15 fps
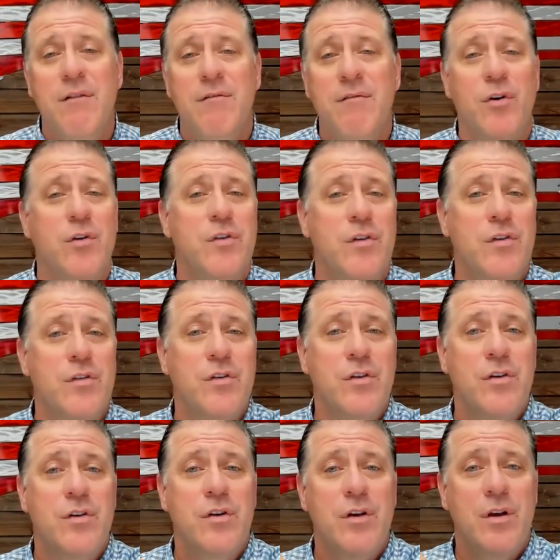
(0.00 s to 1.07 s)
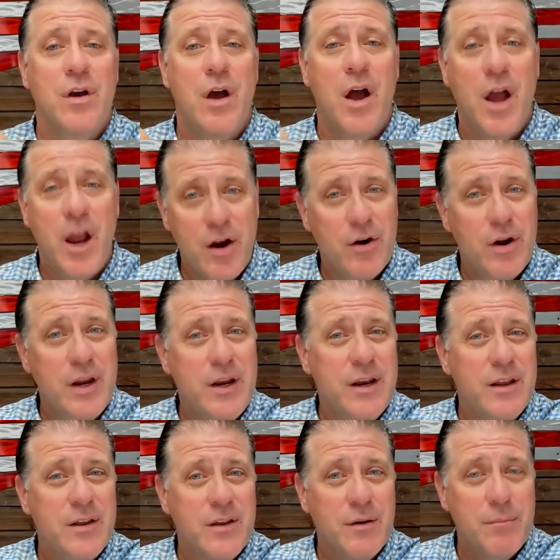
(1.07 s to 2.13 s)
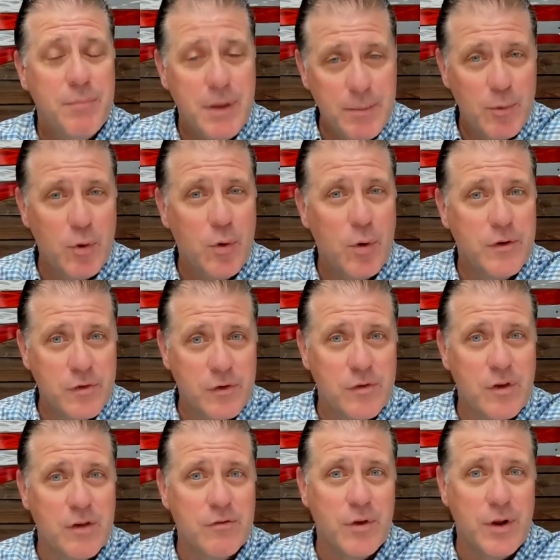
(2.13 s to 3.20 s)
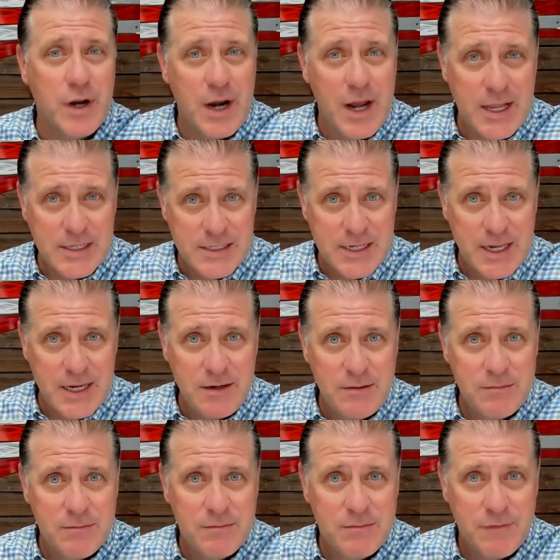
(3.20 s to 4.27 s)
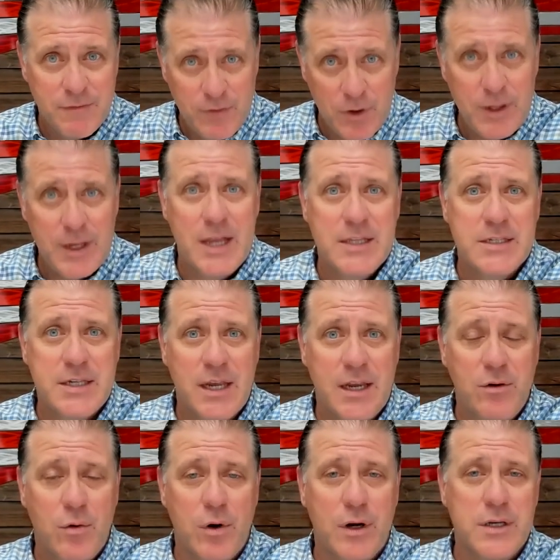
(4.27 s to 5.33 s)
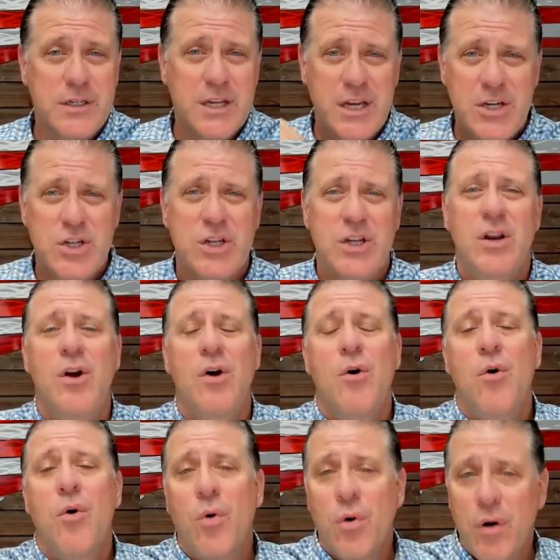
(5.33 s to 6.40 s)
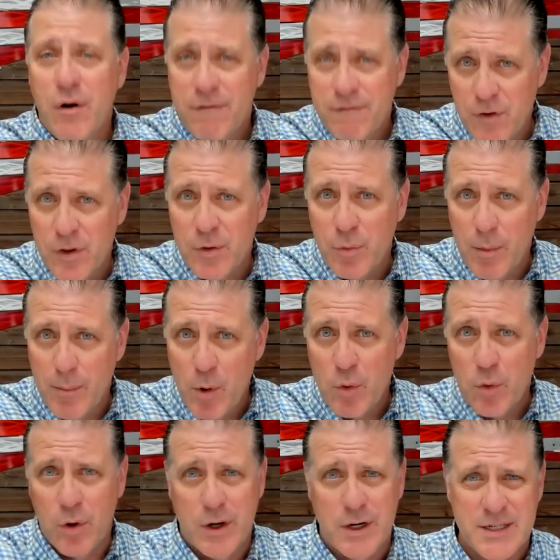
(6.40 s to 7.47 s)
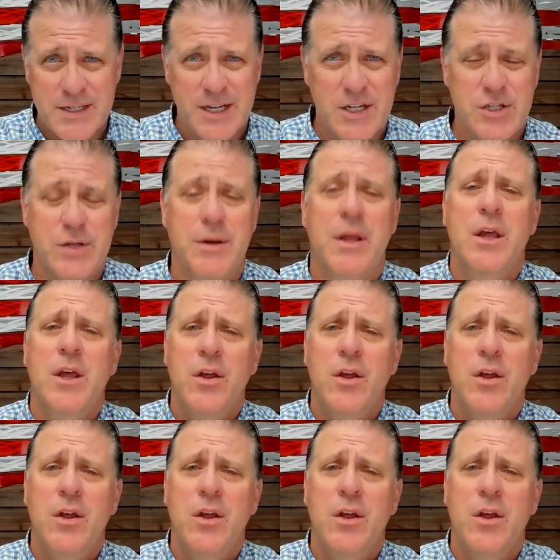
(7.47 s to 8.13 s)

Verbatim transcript: versus hiring people who are successful in an on-site, fully on-site organization or a fully remote organization.